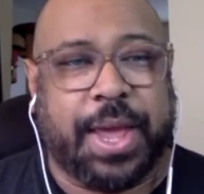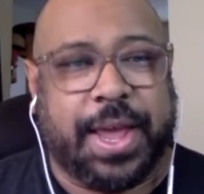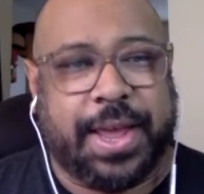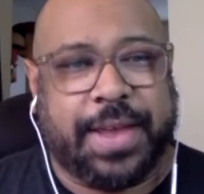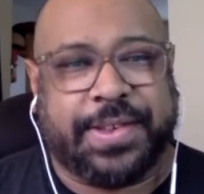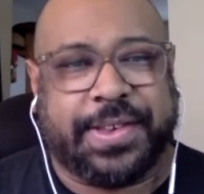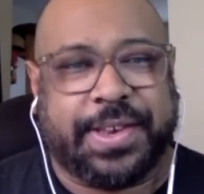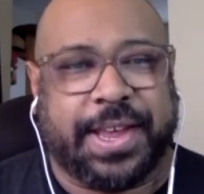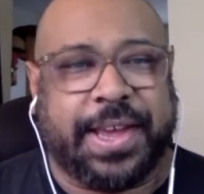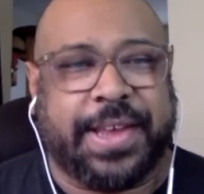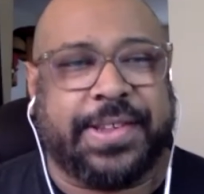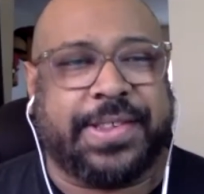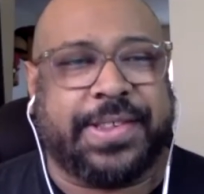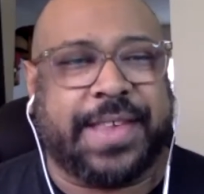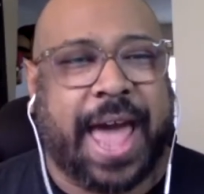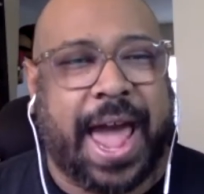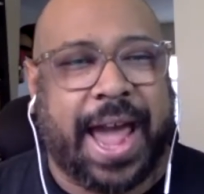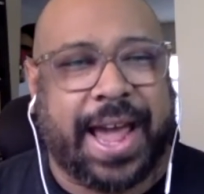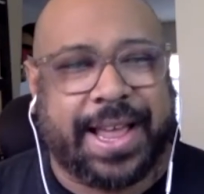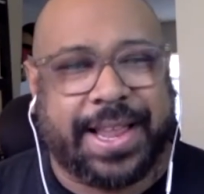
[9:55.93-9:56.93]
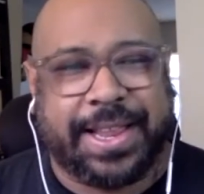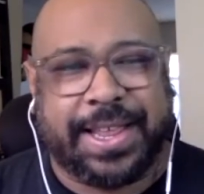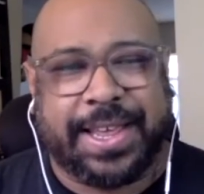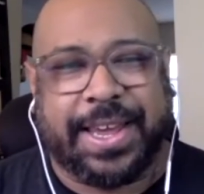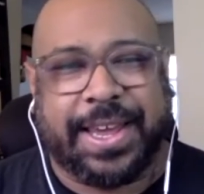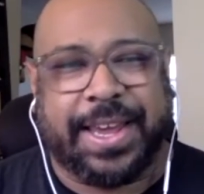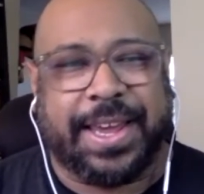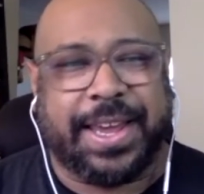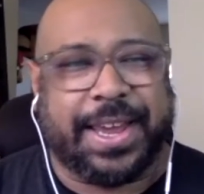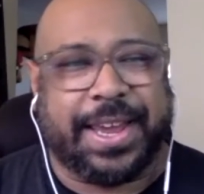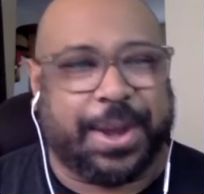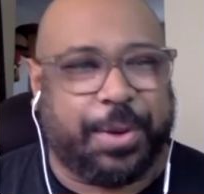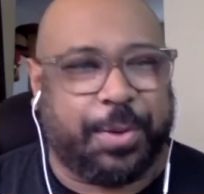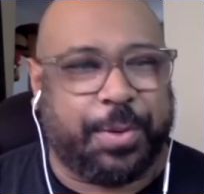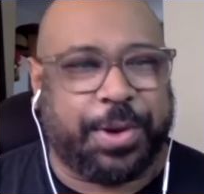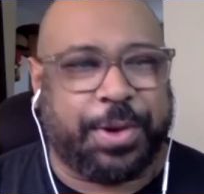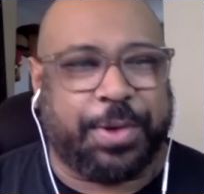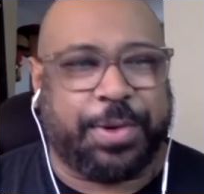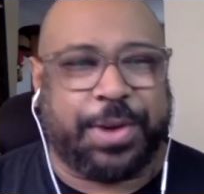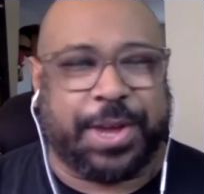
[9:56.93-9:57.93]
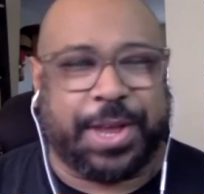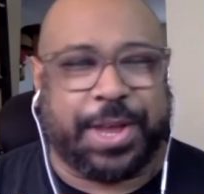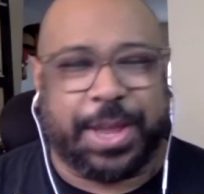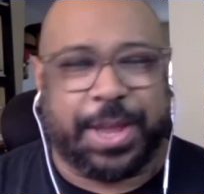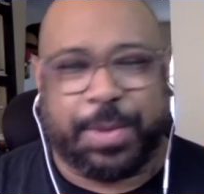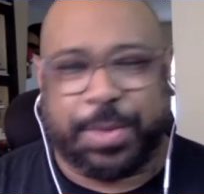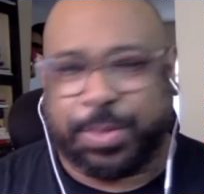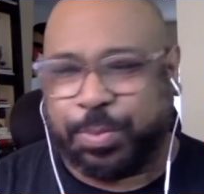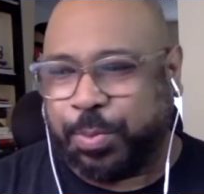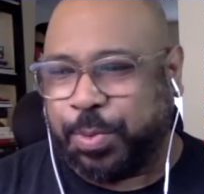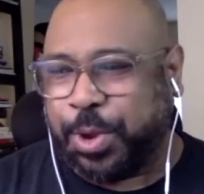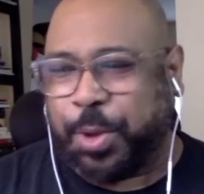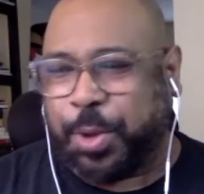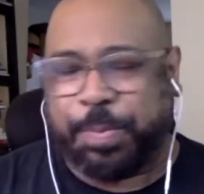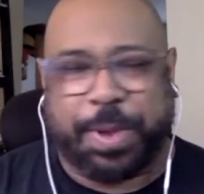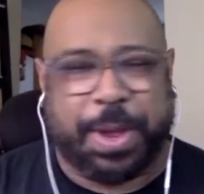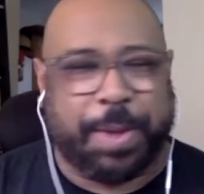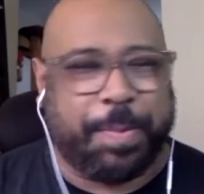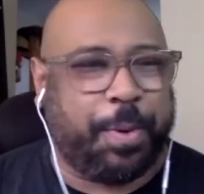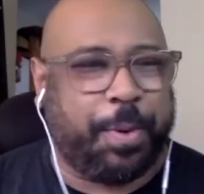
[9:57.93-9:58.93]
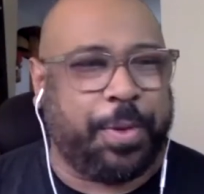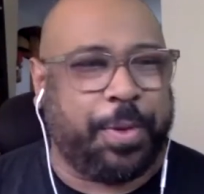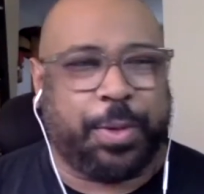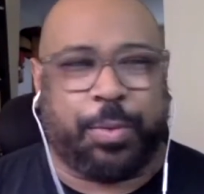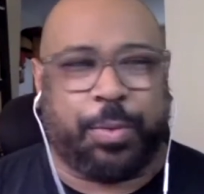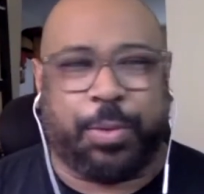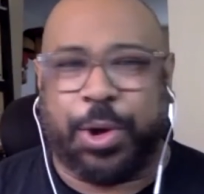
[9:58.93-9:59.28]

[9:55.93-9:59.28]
isn't exactly you know when you're dealing with real people in the